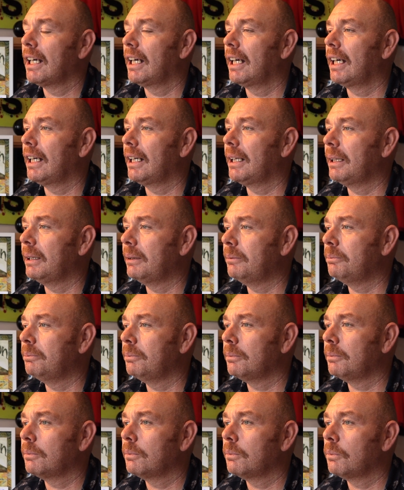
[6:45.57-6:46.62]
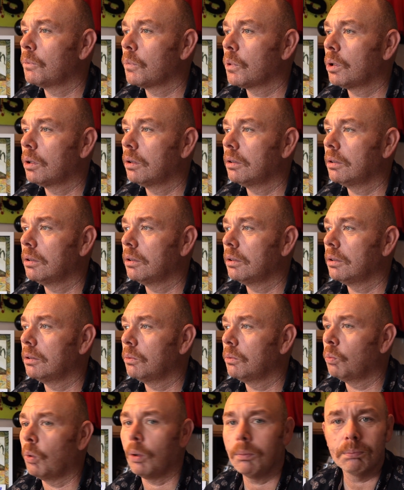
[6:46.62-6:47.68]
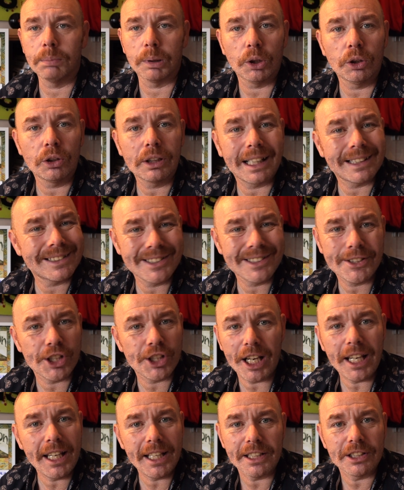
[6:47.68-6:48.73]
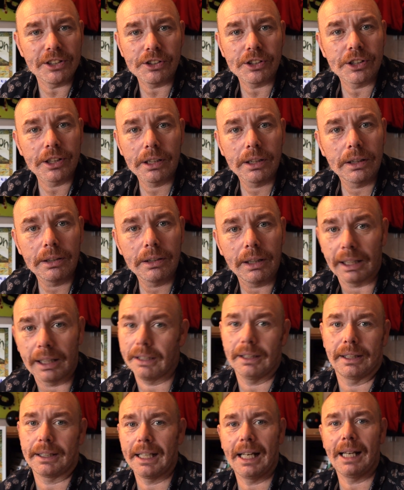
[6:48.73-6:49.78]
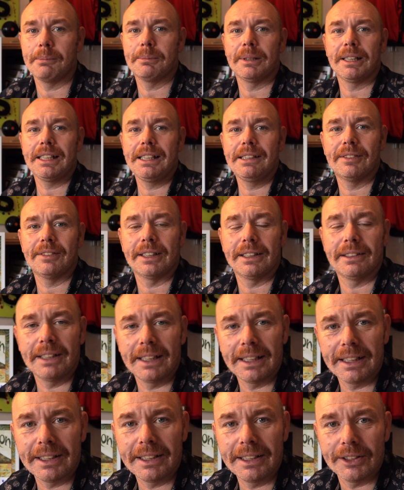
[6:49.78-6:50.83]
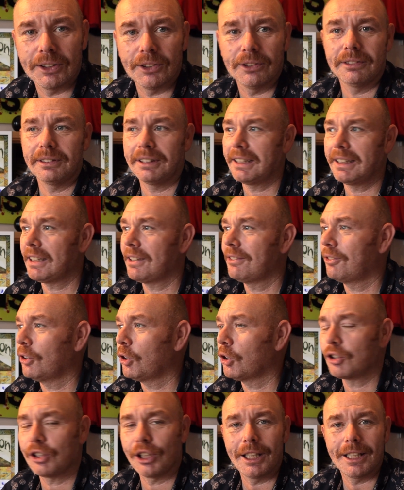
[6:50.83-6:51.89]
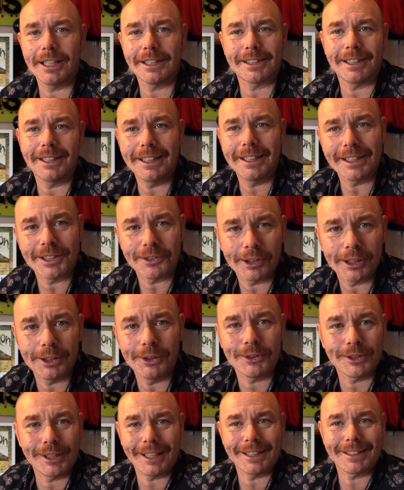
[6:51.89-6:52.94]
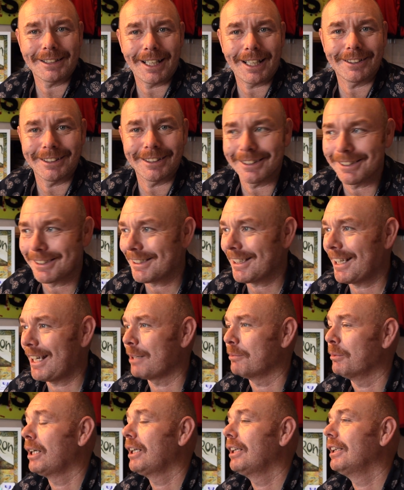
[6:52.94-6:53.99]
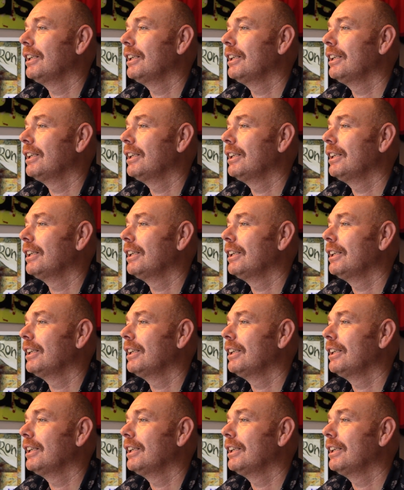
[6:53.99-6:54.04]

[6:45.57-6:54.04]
One bloke hasn't changed. I can't believe it. Nearly 40 years later, it looks exactly the same.